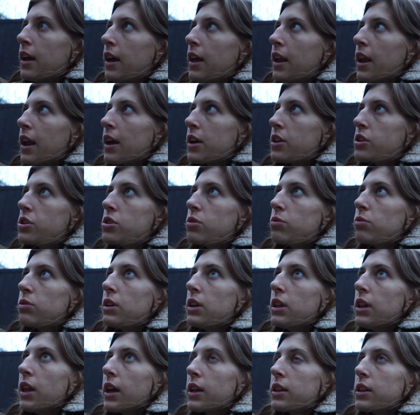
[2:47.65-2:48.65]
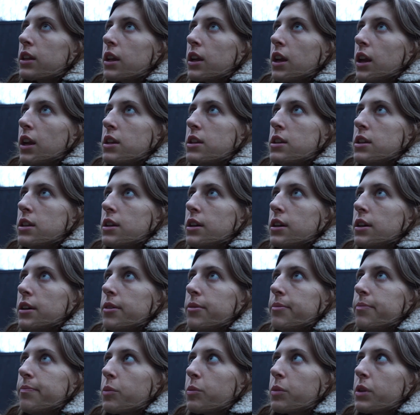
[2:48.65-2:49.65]
And I actually really like that idea
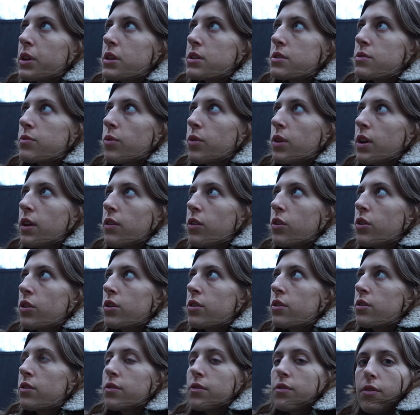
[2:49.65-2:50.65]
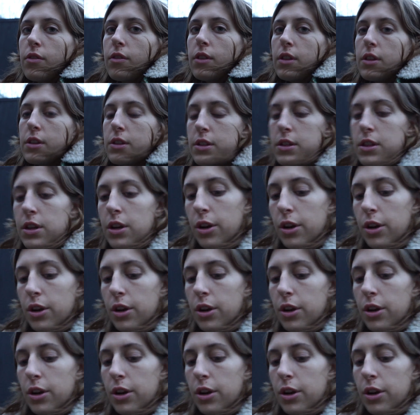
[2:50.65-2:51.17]
because what I learned this